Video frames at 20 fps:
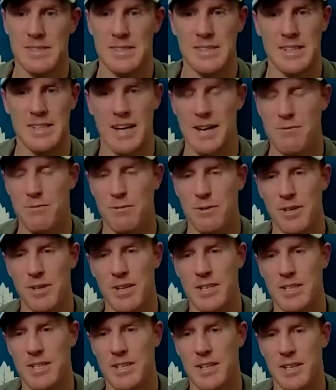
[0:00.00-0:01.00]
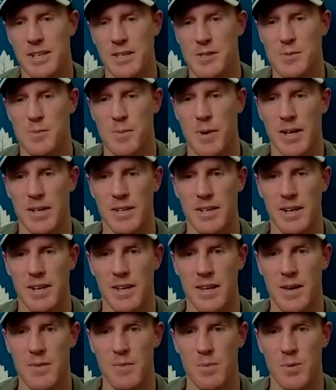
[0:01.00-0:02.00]
I really didn't expect it at
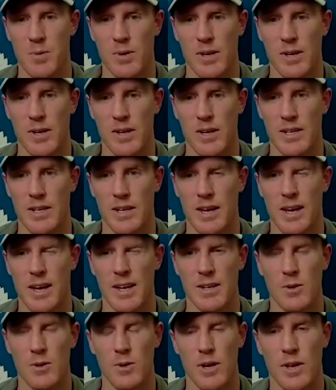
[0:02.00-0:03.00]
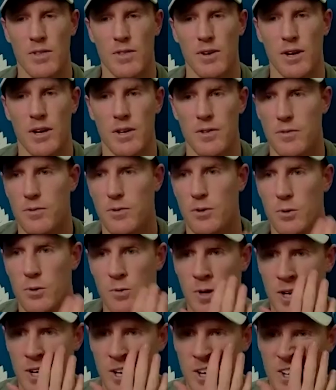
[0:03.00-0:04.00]
that point. I hadn't quite thought it through
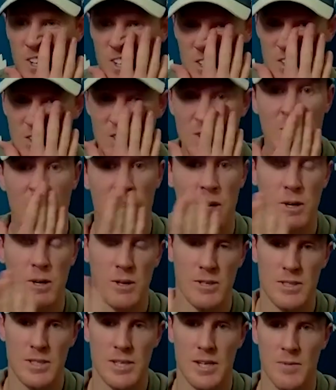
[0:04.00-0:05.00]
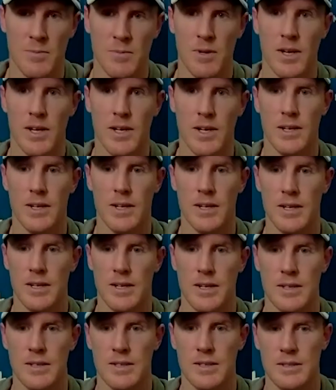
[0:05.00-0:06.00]
where, a team like
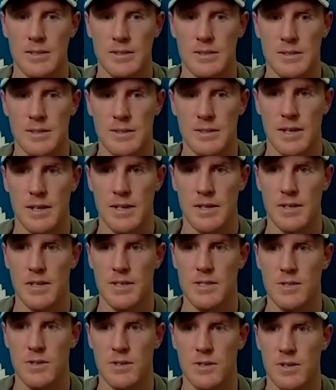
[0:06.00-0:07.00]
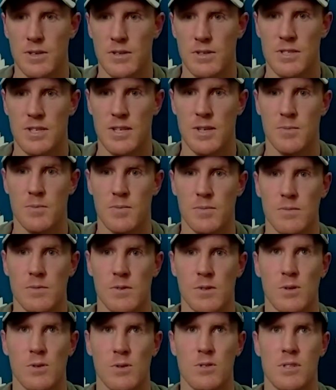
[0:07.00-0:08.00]
this or another team
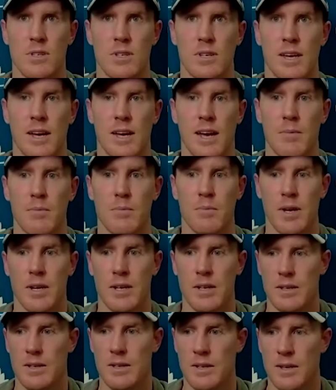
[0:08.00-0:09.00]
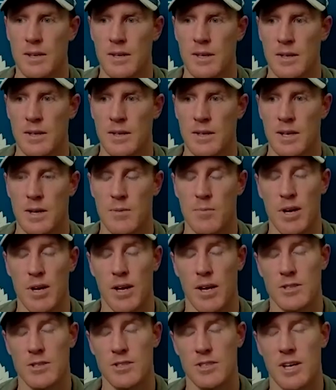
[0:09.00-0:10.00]
close to the cap might
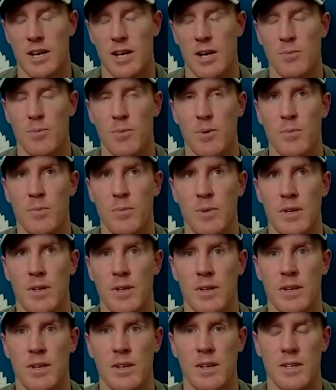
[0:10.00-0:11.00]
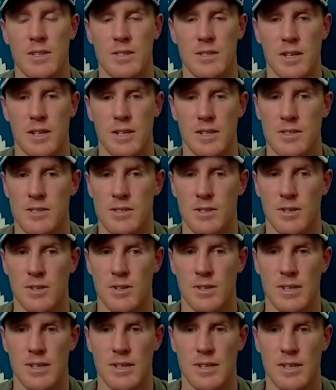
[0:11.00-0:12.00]
actually help them in hindsight. So
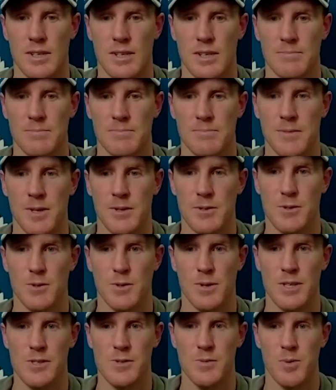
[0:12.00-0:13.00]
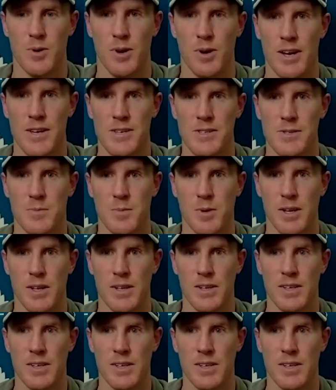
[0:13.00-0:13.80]
I was quite surprised, but